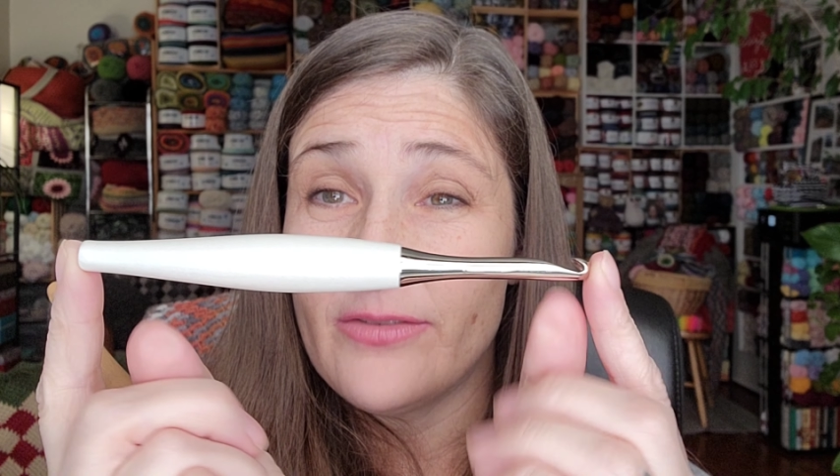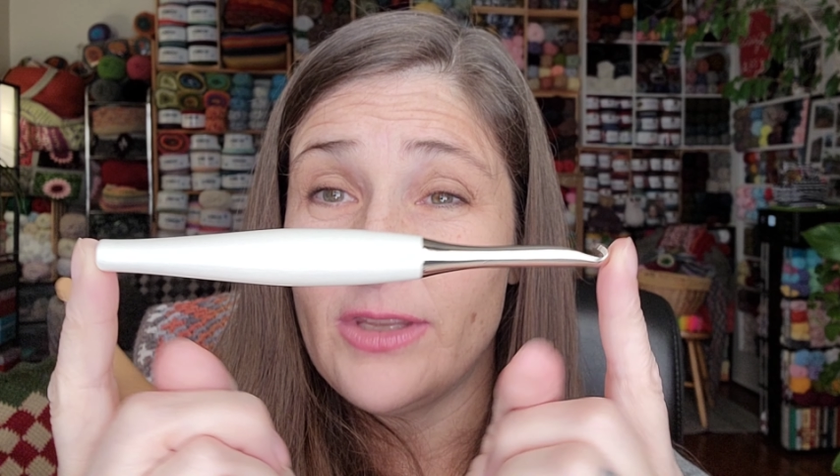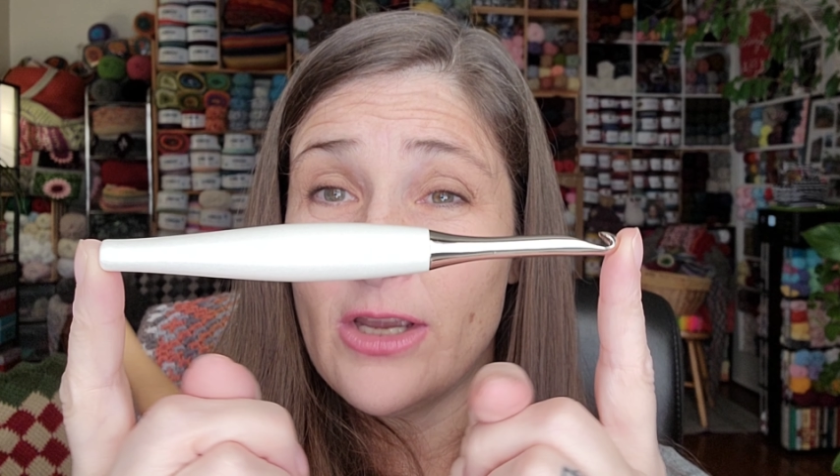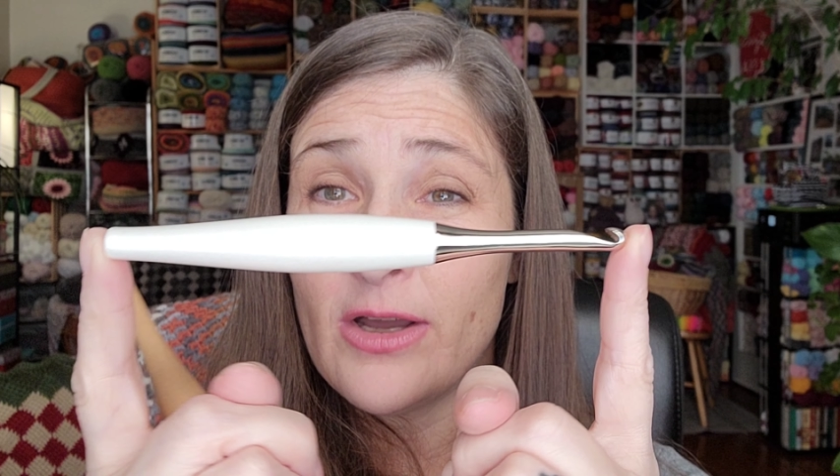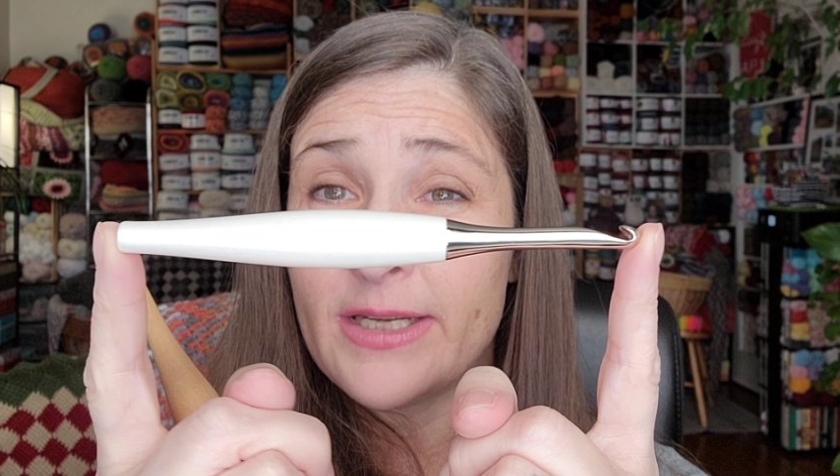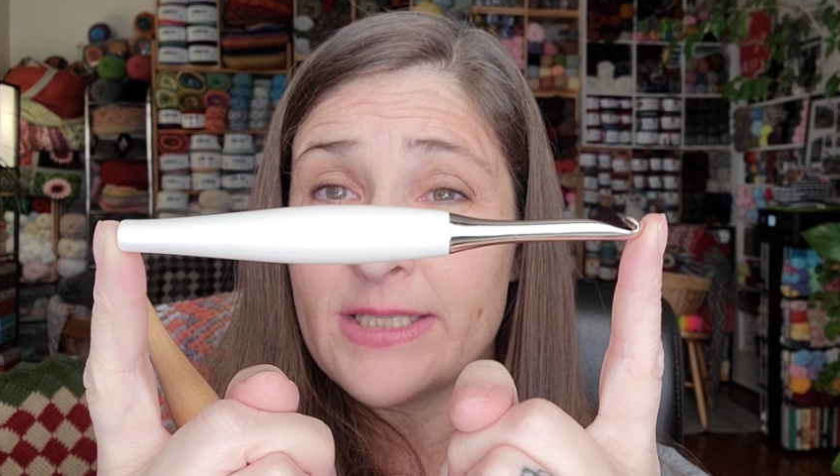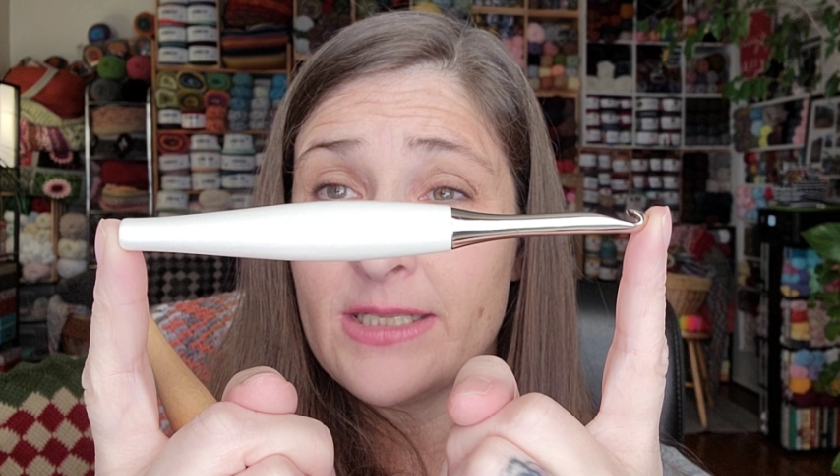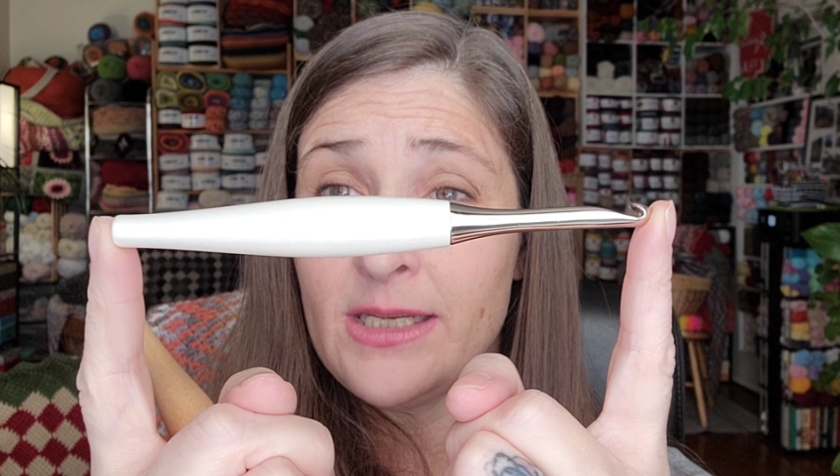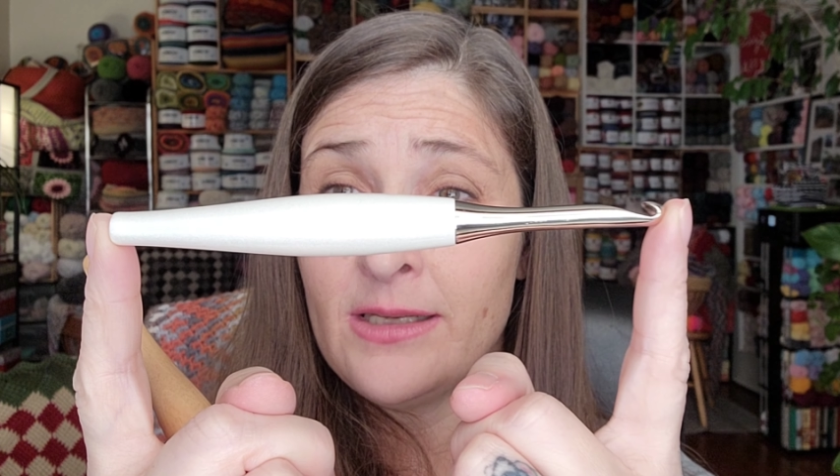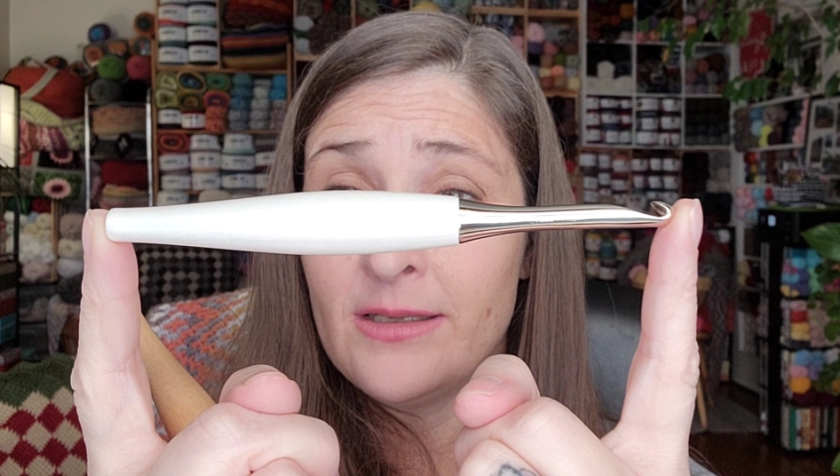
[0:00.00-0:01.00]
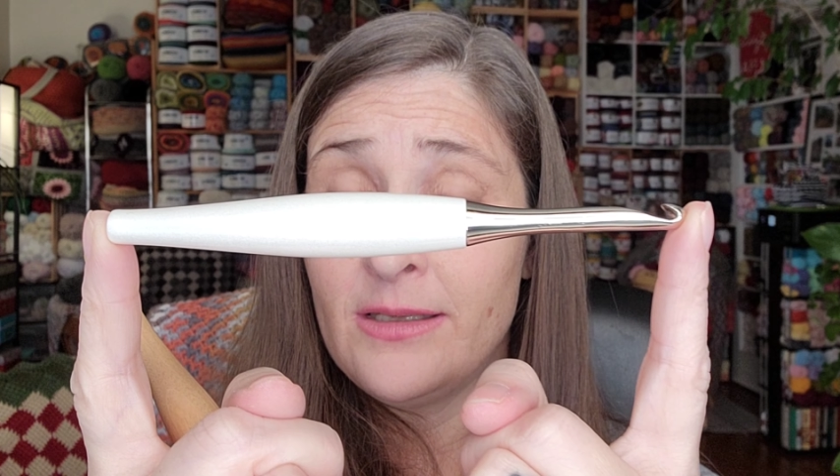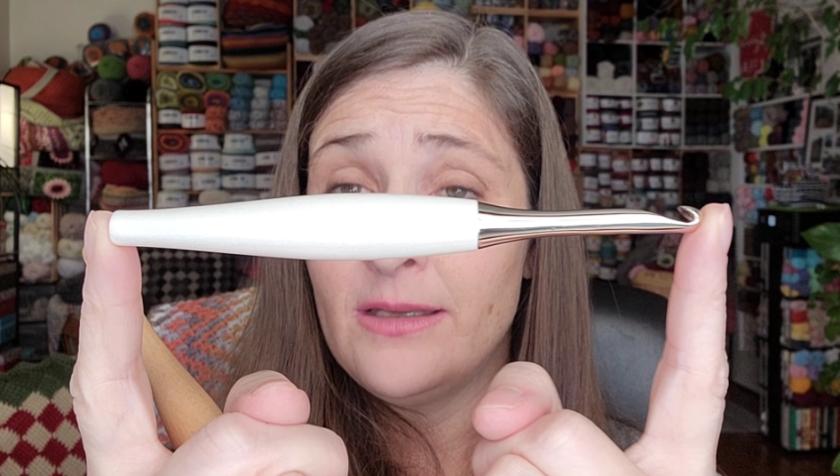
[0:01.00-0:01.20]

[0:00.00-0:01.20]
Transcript: of the Odyssey.